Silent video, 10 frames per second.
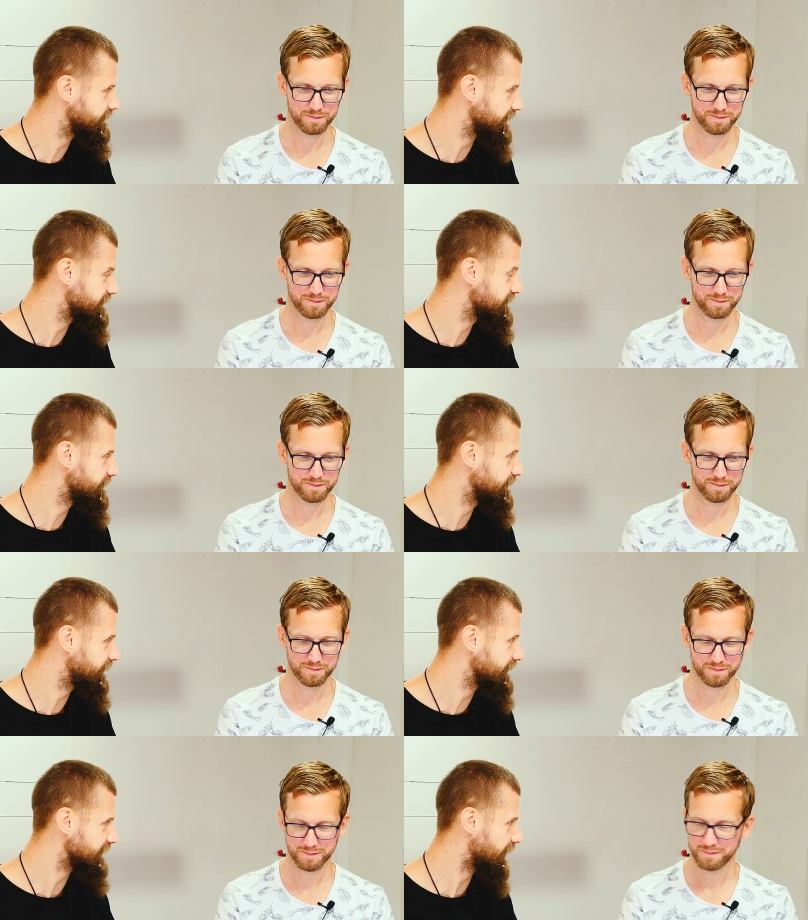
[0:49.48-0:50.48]
Speaker 1: extension
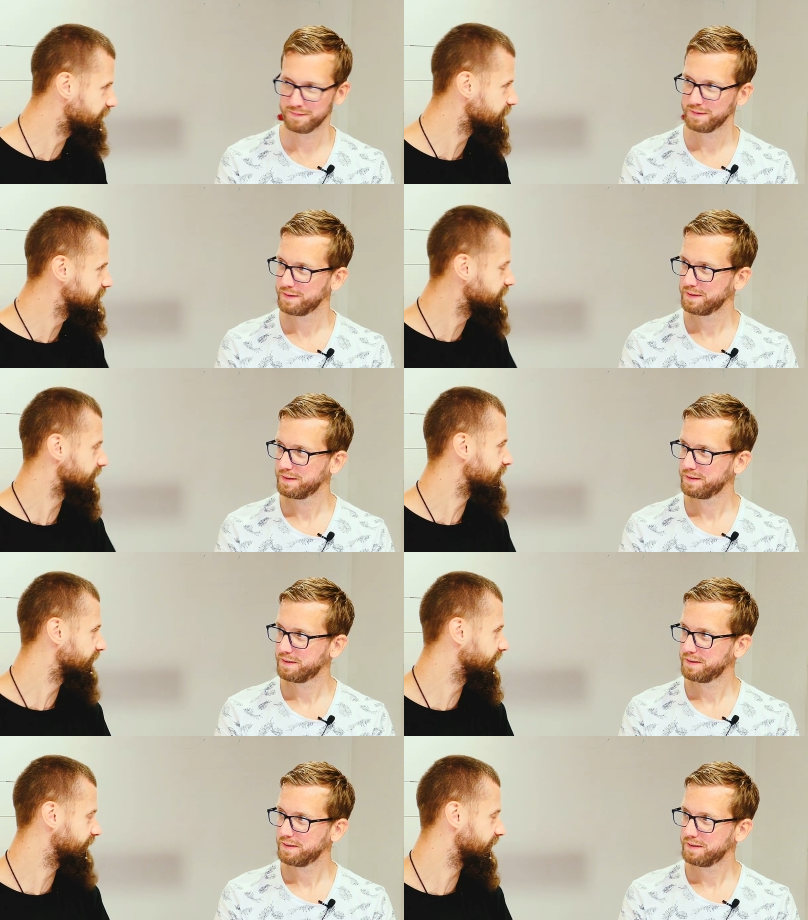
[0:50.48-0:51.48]
manifest, are those different
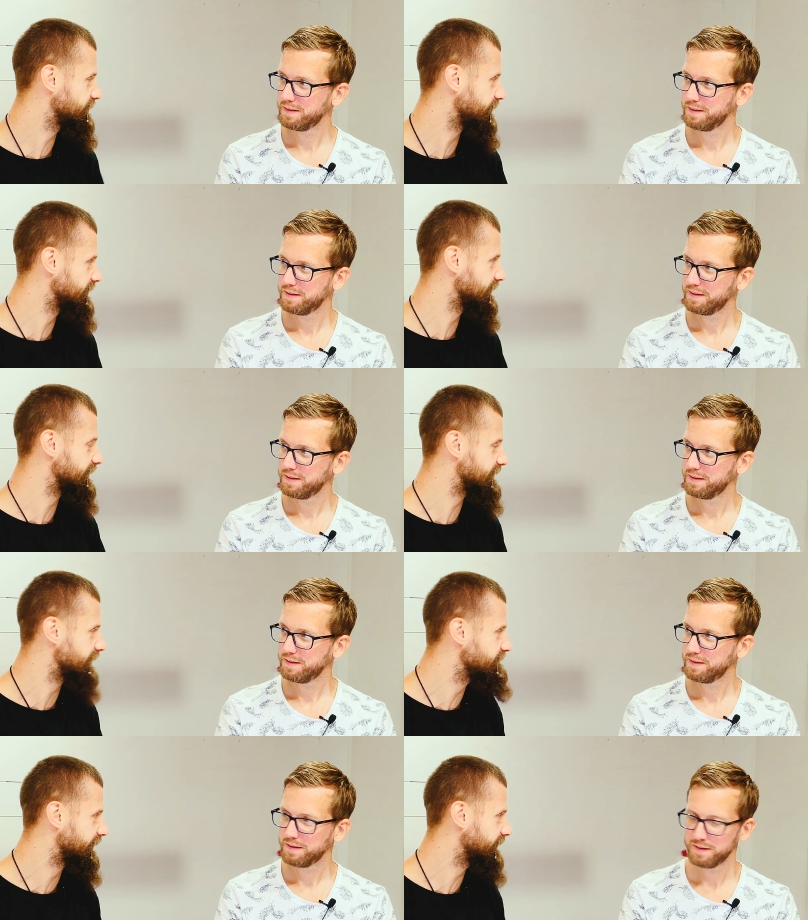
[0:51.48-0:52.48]
manifests or is it the
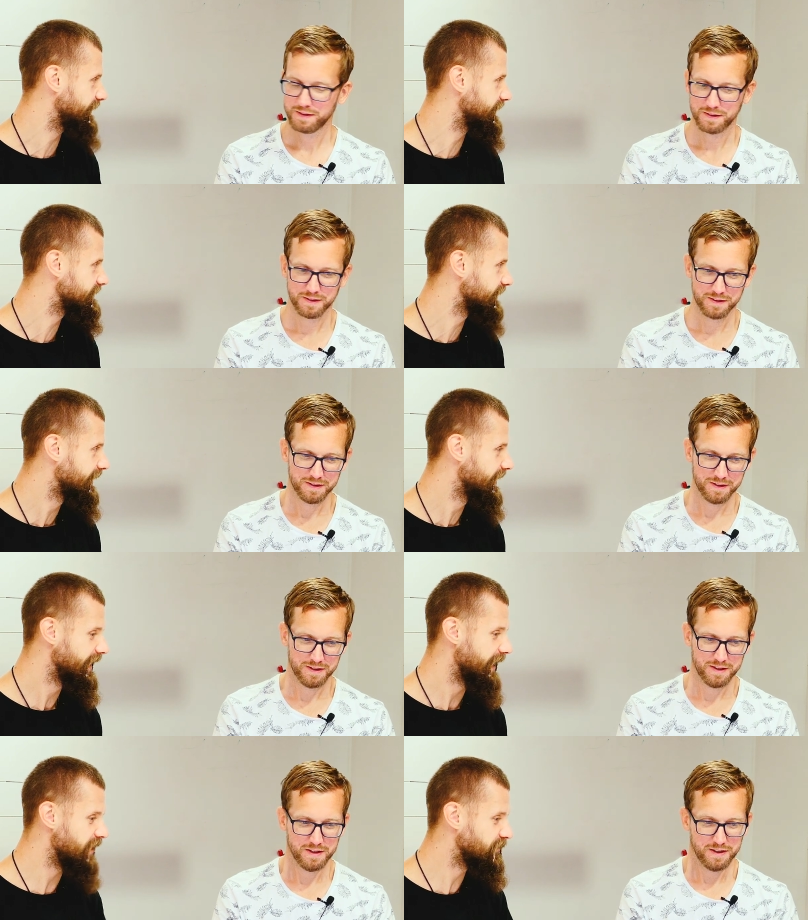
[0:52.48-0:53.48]
same manifest?
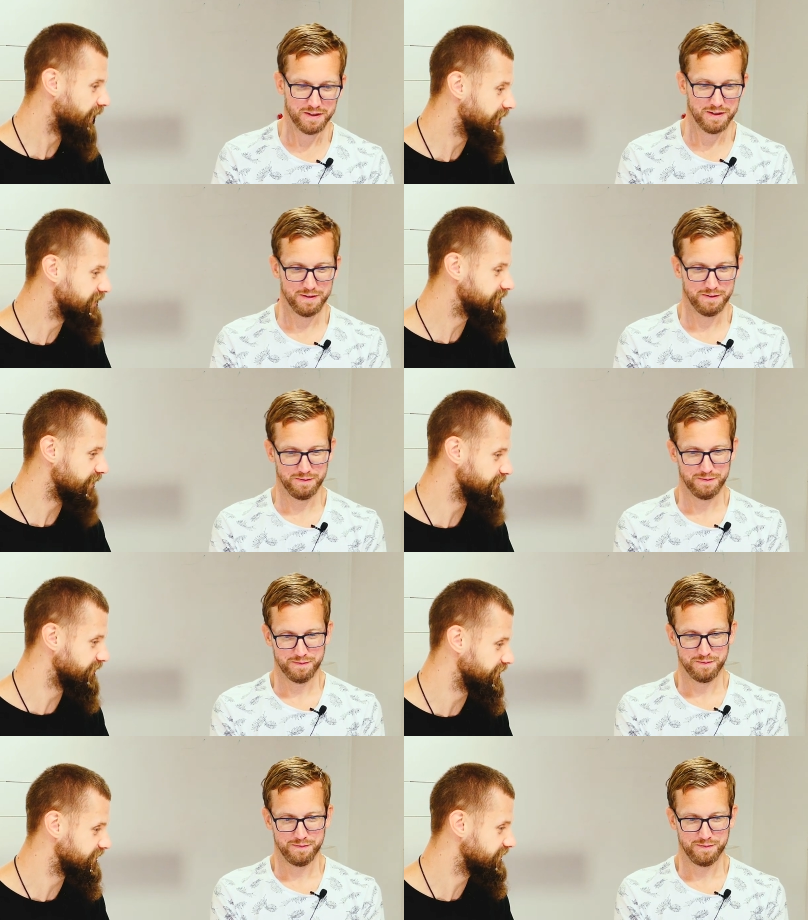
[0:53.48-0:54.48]
And why is it tribal
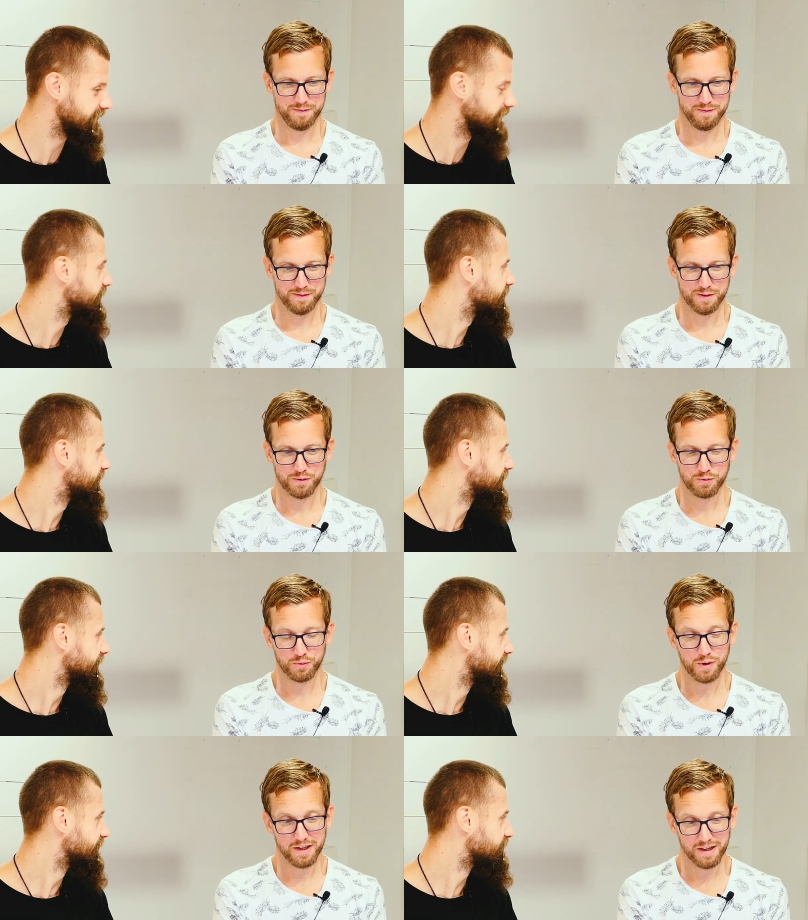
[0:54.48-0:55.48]
knowledge?
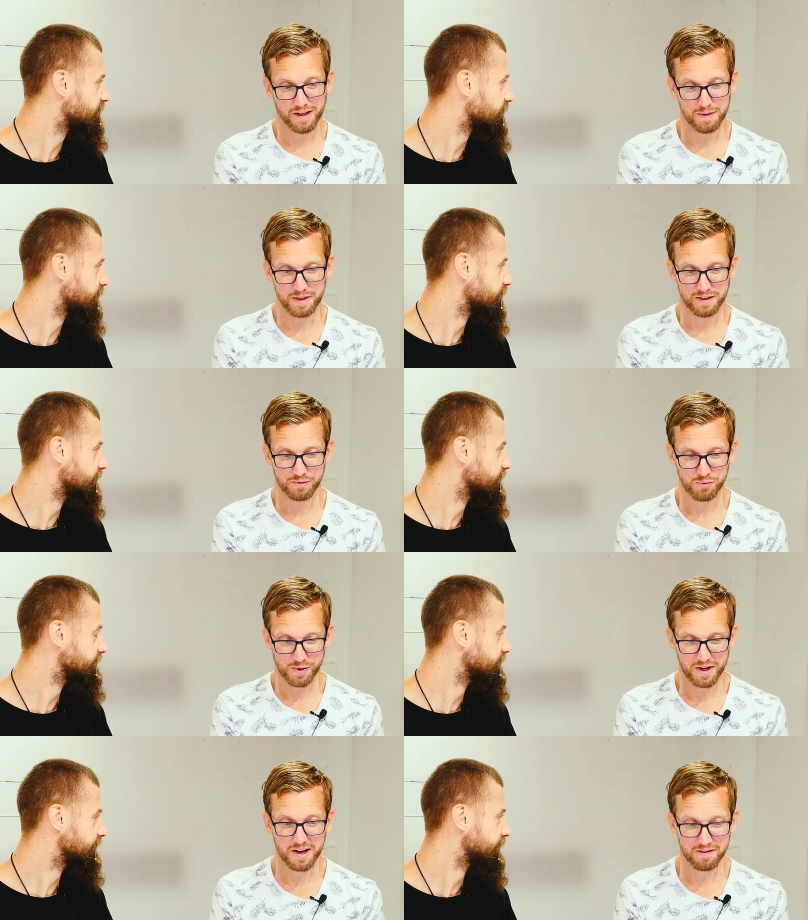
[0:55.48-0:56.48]
Speaker 2: Well, I mean,
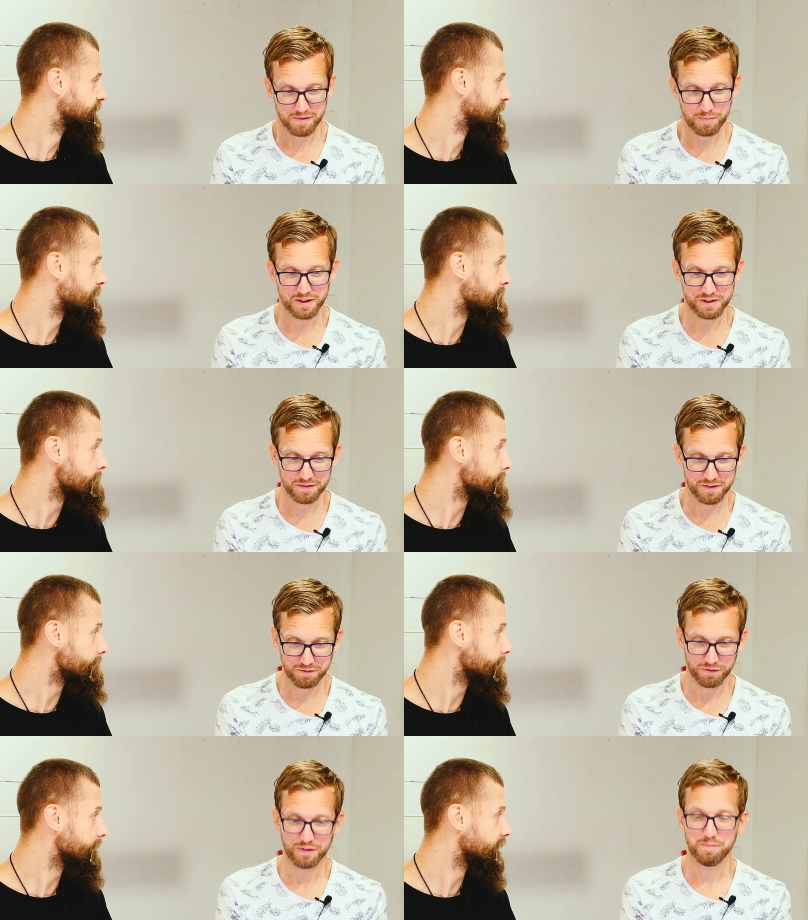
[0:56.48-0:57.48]
we have a bunch of
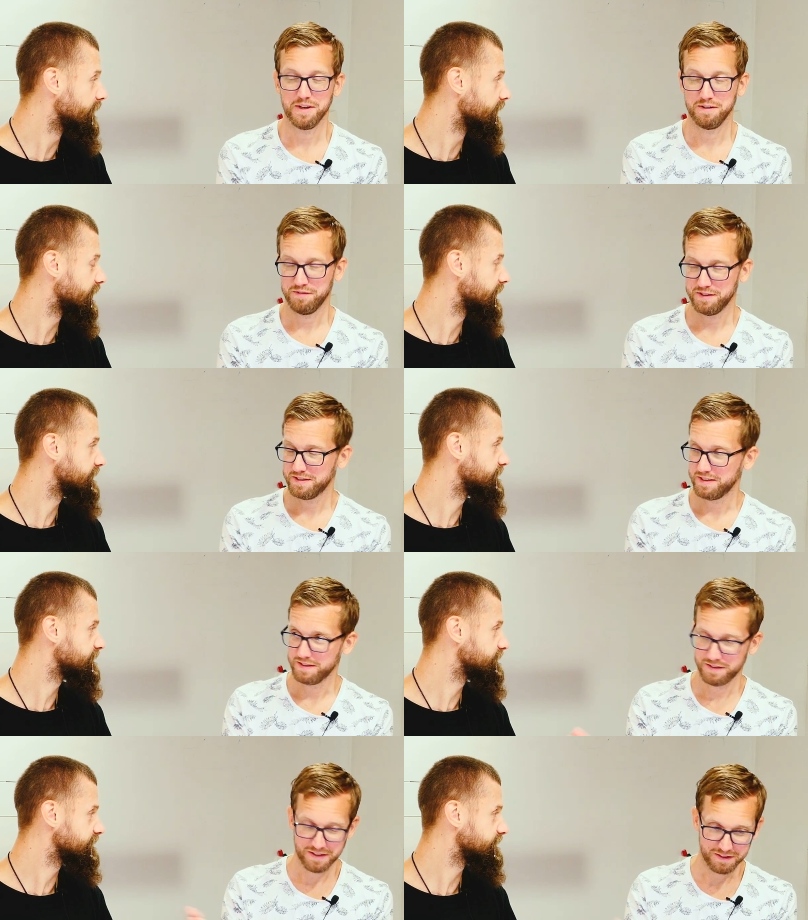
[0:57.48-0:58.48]
different manifests,
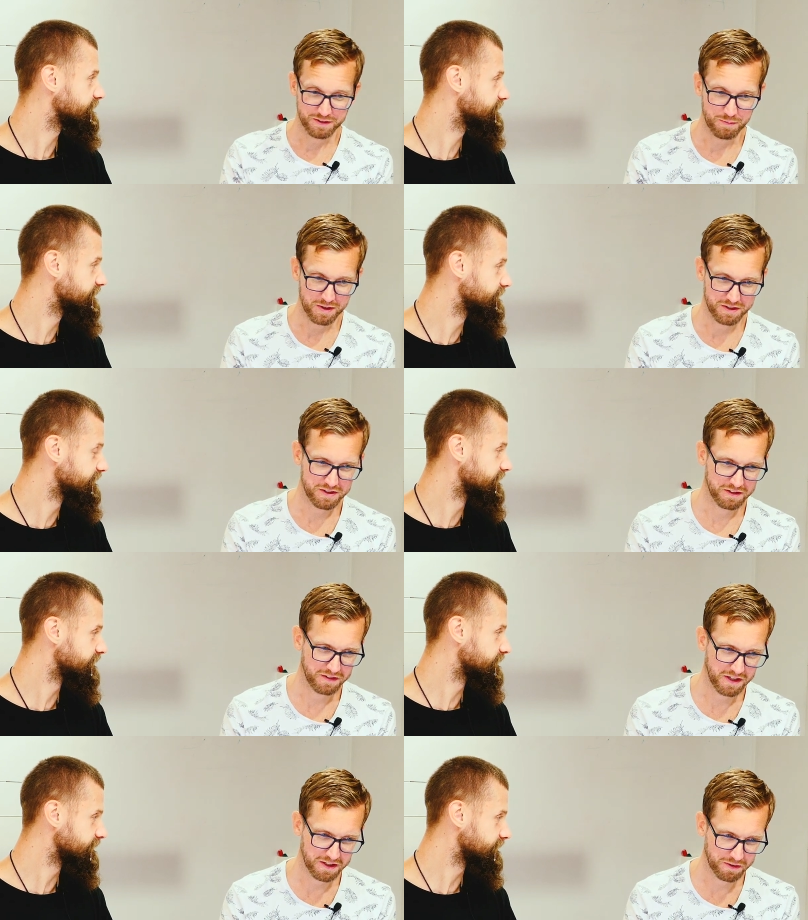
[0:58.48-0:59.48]
as, as you
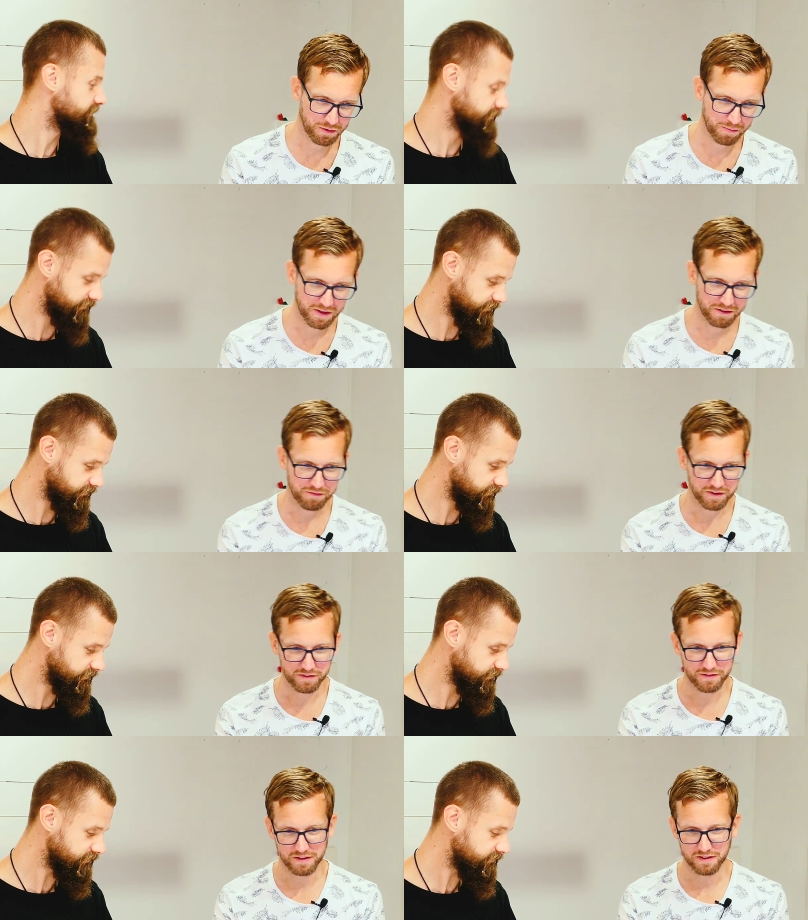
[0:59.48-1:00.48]
mentioned, the Android
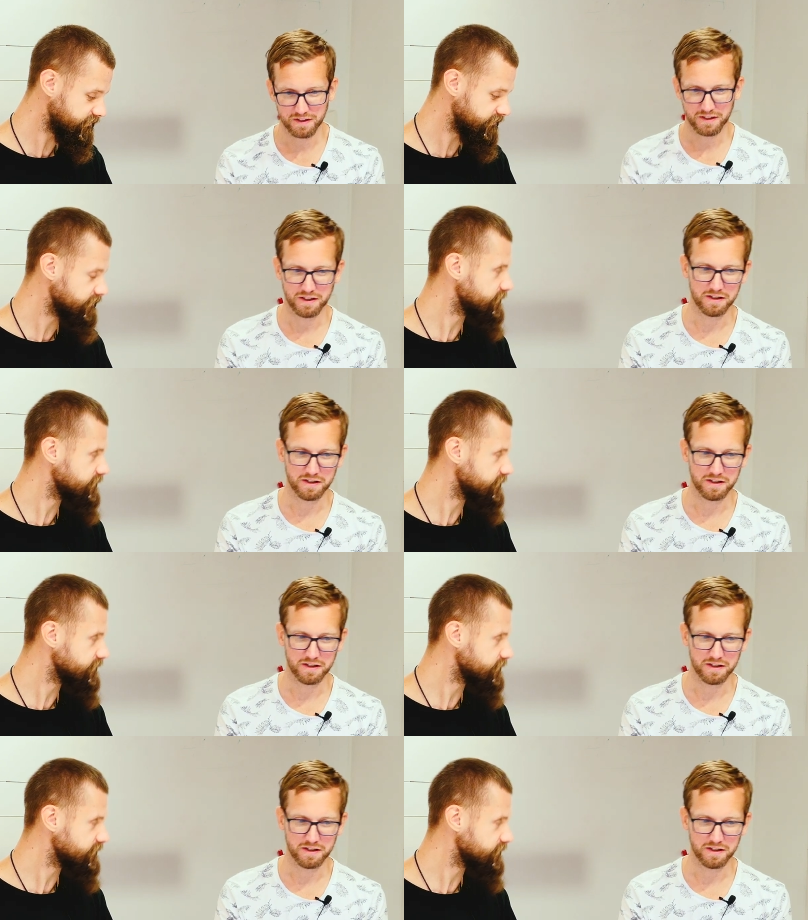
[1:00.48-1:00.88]
manifest and, and